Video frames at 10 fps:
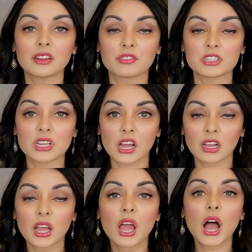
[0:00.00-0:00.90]
of the
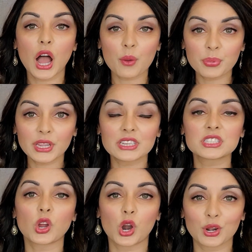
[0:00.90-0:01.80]
tongue up against
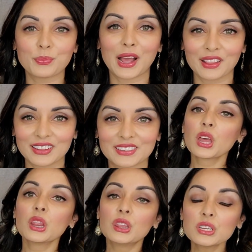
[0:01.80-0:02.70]
the hard palate.
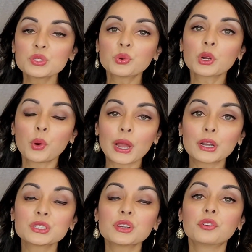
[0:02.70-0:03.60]
This
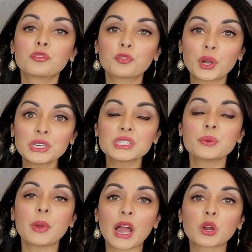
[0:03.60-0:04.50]
requires a front to
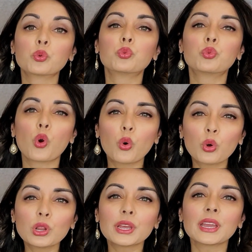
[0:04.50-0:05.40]
back
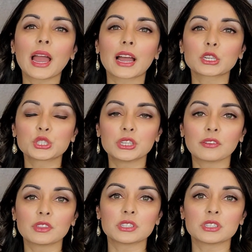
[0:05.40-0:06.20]
rolling action of the